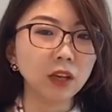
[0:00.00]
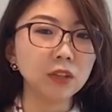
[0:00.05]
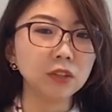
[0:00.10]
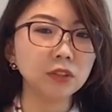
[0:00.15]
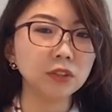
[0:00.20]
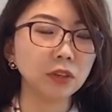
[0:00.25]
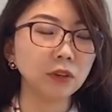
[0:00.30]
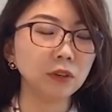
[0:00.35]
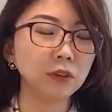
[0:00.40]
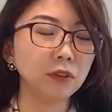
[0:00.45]

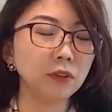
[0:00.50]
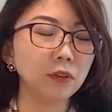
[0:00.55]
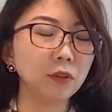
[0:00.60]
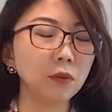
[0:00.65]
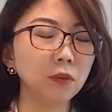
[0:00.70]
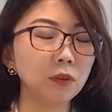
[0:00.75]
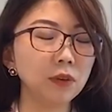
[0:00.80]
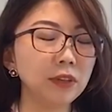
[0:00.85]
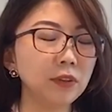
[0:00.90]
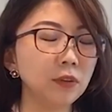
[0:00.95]
So
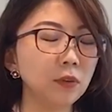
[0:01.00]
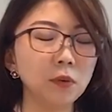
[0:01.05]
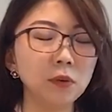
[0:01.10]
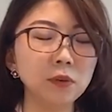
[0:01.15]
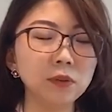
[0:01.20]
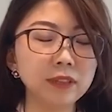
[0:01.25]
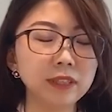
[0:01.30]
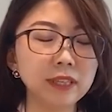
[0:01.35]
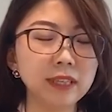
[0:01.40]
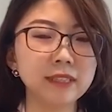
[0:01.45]
in
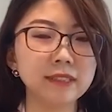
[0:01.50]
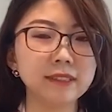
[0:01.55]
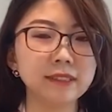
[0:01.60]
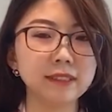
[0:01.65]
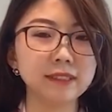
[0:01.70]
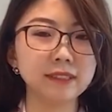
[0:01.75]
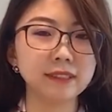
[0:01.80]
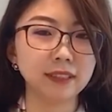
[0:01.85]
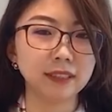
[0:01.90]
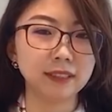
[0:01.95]
all
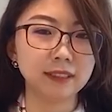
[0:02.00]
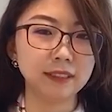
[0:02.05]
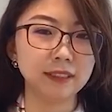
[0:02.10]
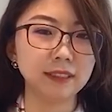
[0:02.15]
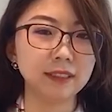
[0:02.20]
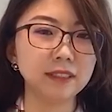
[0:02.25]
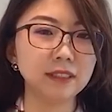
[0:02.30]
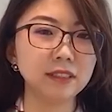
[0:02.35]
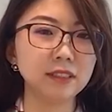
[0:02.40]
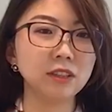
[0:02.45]
these
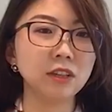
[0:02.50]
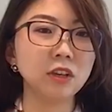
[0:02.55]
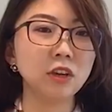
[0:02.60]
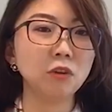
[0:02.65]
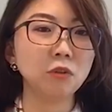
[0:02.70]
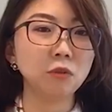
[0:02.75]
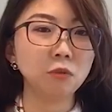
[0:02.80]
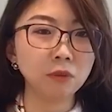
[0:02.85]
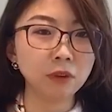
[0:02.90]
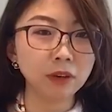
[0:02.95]
standards,
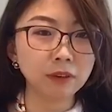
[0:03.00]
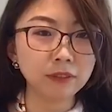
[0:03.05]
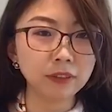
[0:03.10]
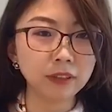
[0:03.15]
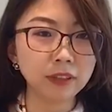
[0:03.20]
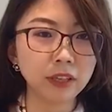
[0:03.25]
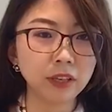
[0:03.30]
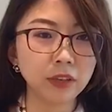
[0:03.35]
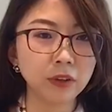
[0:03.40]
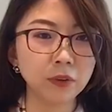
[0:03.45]

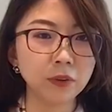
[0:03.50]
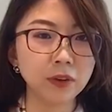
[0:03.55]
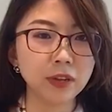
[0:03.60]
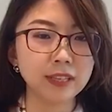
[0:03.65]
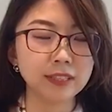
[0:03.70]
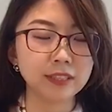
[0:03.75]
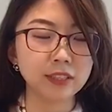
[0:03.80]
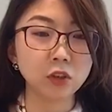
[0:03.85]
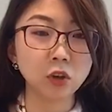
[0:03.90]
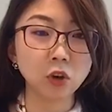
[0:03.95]
revenue
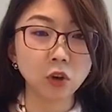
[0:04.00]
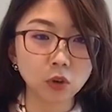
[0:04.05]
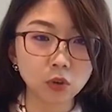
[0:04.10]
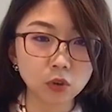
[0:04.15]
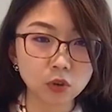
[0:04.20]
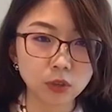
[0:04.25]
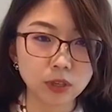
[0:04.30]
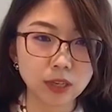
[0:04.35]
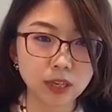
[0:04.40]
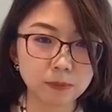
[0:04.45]
is
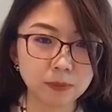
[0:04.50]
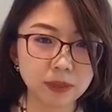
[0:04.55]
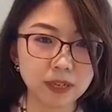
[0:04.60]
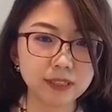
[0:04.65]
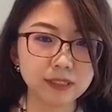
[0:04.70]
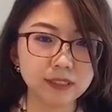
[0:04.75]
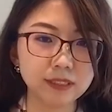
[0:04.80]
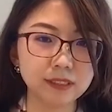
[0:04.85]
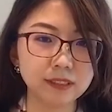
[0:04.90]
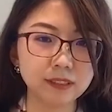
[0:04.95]
contract
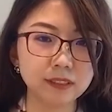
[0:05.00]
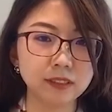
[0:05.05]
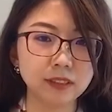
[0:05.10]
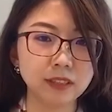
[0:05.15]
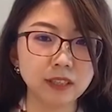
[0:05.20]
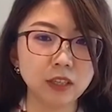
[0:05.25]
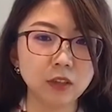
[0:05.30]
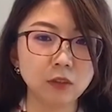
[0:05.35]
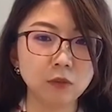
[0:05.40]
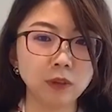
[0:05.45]
based
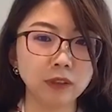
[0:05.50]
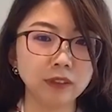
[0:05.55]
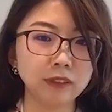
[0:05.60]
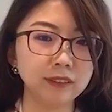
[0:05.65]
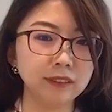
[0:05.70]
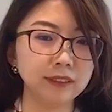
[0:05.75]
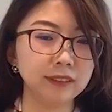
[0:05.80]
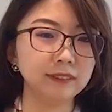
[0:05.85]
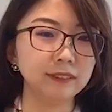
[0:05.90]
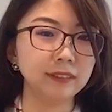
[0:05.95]

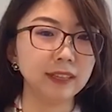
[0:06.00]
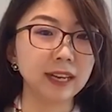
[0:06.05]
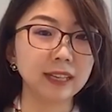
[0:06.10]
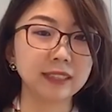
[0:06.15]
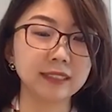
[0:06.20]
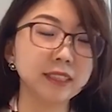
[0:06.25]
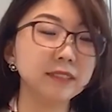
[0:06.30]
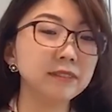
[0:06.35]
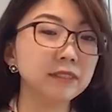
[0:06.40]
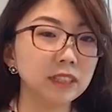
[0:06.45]
rather than
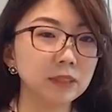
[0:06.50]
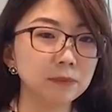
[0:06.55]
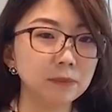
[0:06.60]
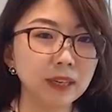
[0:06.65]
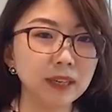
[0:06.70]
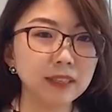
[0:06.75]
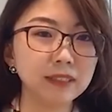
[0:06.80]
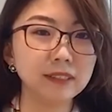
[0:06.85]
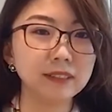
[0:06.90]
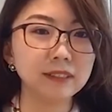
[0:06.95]
activity
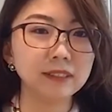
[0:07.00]
based.